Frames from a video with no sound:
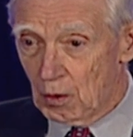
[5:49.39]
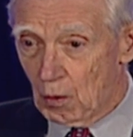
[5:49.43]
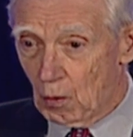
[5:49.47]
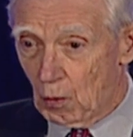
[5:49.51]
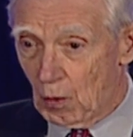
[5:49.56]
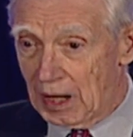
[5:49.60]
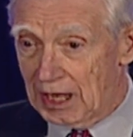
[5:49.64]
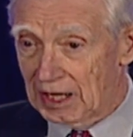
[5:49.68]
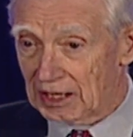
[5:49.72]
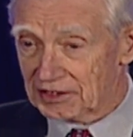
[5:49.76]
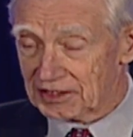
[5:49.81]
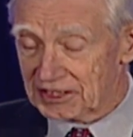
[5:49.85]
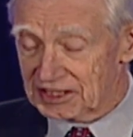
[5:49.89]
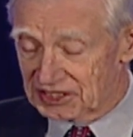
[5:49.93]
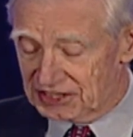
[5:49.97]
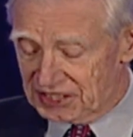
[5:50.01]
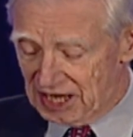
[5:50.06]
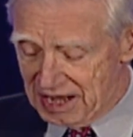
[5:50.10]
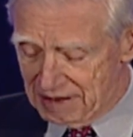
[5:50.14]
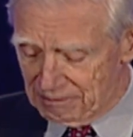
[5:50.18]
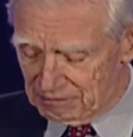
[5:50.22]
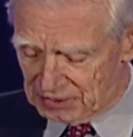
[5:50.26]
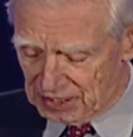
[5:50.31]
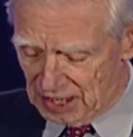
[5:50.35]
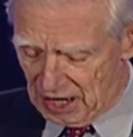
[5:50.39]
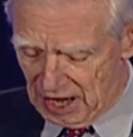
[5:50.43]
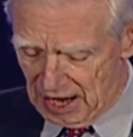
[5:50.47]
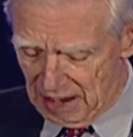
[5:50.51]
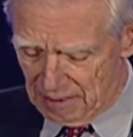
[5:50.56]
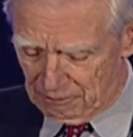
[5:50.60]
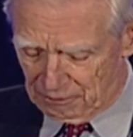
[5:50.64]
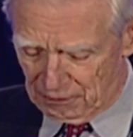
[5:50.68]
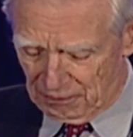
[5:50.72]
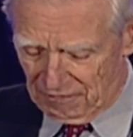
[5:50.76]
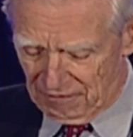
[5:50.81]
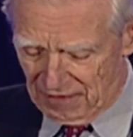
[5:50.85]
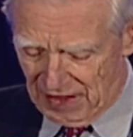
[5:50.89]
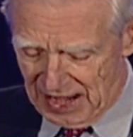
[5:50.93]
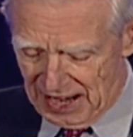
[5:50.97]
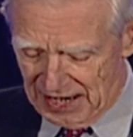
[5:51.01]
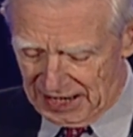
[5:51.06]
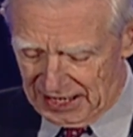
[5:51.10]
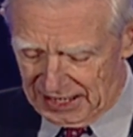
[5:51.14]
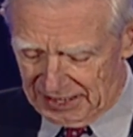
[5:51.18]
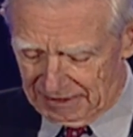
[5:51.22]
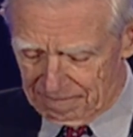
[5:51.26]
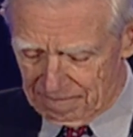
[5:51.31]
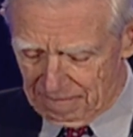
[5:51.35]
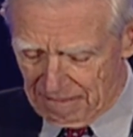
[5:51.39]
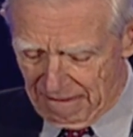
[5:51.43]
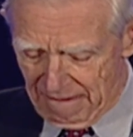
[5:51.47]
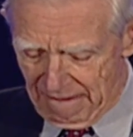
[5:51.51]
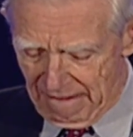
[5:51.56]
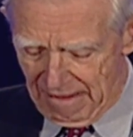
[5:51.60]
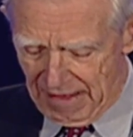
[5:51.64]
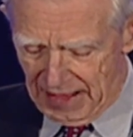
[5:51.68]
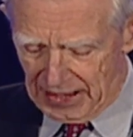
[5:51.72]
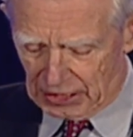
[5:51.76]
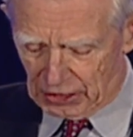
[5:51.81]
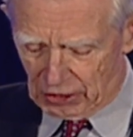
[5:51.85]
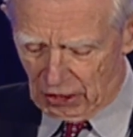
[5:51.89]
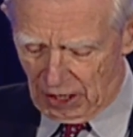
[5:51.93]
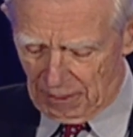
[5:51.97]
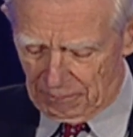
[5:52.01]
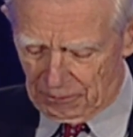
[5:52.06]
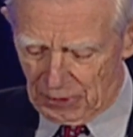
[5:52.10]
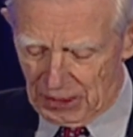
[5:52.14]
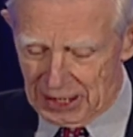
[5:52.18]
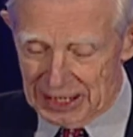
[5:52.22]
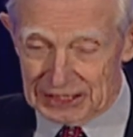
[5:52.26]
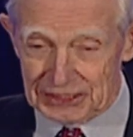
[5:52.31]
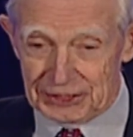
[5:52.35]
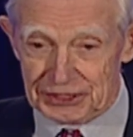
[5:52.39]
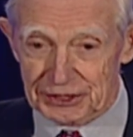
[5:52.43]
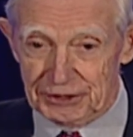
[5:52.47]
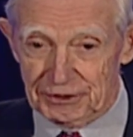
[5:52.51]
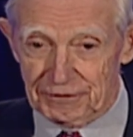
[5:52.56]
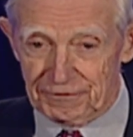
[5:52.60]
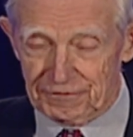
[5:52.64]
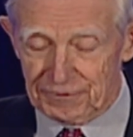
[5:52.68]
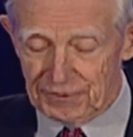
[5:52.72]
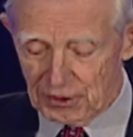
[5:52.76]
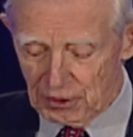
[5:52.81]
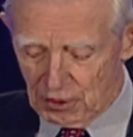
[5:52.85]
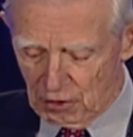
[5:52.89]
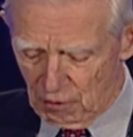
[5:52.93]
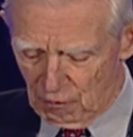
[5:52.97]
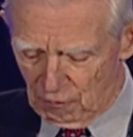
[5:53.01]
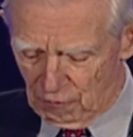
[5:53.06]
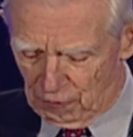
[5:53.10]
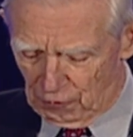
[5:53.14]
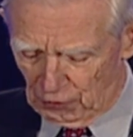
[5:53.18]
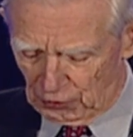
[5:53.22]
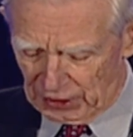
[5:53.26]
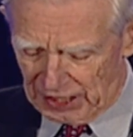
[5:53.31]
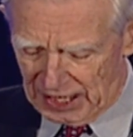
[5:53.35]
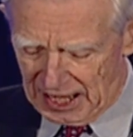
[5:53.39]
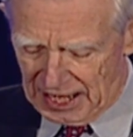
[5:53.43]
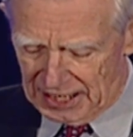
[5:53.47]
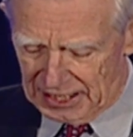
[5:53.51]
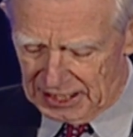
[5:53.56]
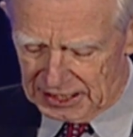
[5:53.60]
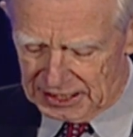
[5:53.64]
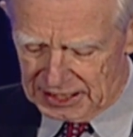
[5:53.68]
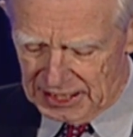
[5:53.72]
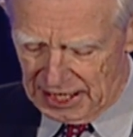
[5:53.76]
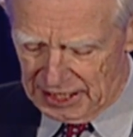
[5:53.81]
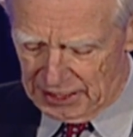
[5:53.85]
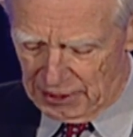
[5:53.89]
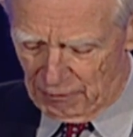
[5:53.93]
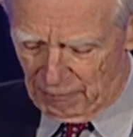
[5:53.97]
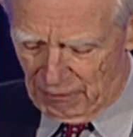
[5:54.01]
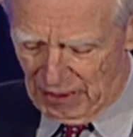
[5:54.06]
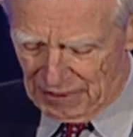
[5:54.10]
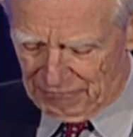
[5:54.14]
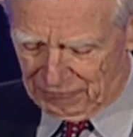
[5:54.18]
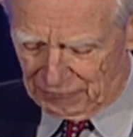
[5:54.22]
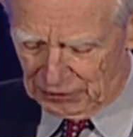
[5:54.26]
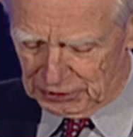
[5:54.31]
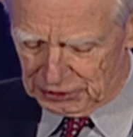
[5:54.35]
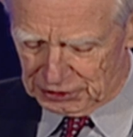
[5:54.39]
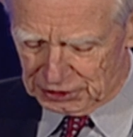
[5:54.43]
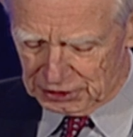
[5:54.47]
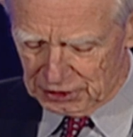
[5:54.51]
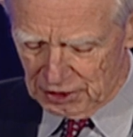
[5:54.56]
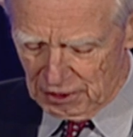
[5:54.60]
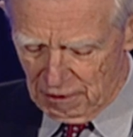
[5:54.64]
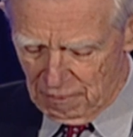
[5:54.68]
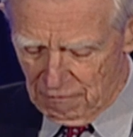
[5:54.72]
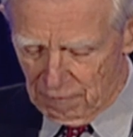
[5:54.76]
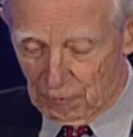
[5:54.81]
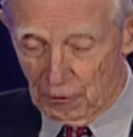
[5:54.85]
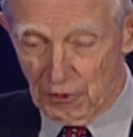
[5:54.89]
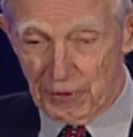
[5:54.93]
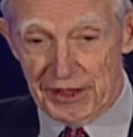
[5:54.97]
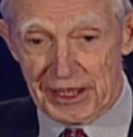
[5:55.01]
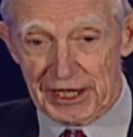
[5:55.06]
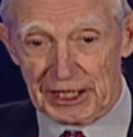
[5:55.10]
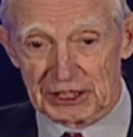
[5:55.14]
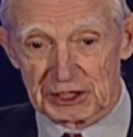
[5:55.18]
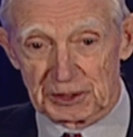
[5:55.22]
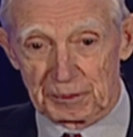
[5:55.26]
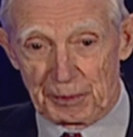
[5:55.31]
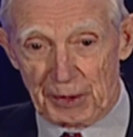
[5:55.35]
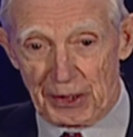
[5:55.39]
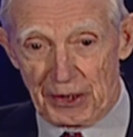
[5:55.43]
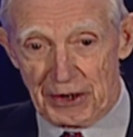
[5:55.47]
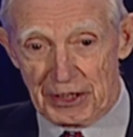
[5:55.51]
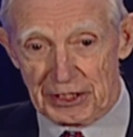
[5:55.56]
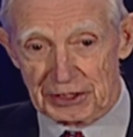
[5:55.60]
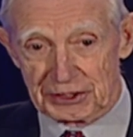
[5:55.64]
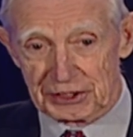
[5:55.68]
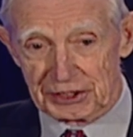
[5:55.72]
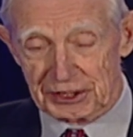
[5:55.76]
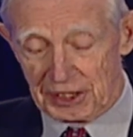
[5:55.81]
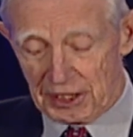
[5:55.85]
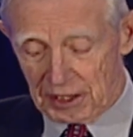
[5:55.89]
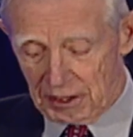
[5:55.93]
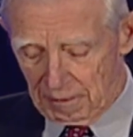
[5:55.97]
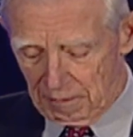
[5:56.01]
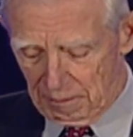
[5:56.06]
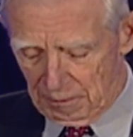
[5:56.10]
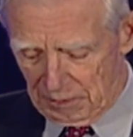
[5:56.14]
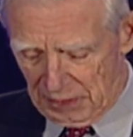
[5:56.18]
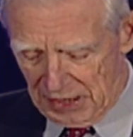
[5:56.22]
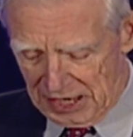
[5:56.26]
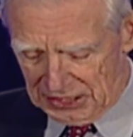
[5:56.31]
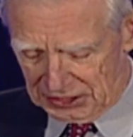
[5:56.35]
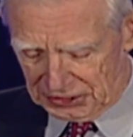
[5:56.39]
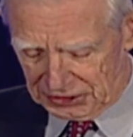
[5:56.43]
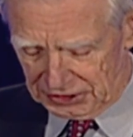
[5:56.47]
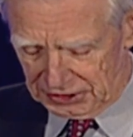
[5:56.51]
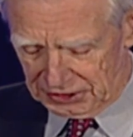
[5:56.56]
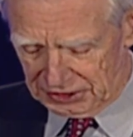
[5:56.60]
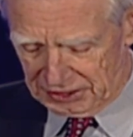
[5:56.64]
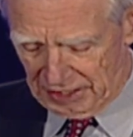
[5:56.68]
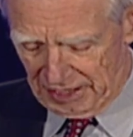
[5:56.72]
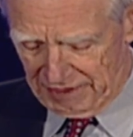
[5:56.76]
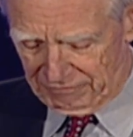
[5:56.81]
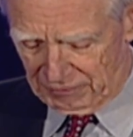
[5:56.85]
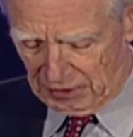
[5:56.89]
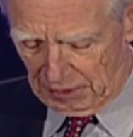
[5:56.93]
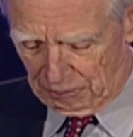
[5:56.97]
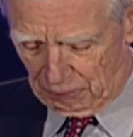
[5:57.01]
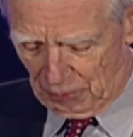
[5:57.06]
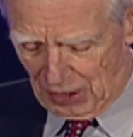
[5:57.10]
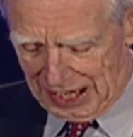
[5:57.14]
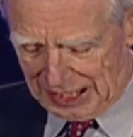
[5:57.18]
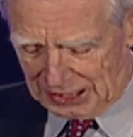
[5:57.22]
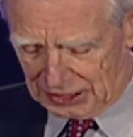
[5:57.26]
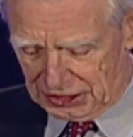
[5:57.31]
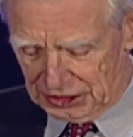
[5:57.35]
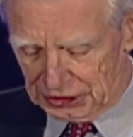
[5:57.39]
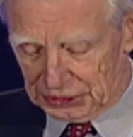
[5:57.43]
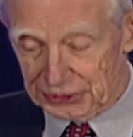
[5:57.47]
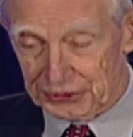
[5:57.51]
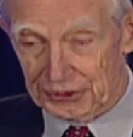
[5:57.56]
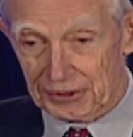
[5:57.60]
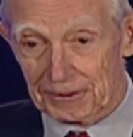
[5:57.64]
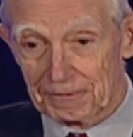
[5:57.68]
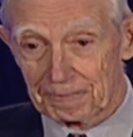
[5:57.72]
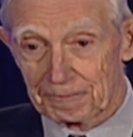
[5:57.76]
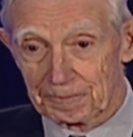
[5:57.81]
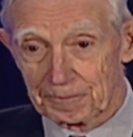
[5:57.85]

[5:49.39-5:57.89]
while at the same time providing a comprehensive, fully annotated reference for the experienced patient safety practitioner.